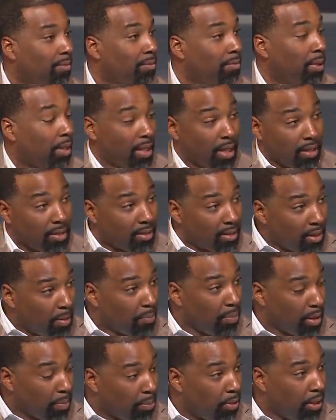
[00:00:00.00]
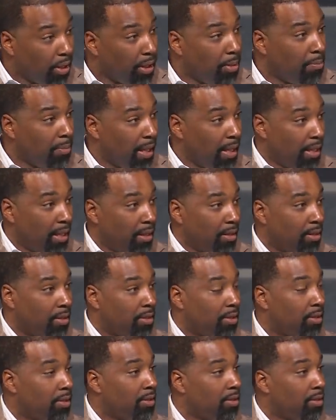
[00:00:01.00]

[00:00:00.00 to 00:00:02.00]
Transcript: Because simply put, it means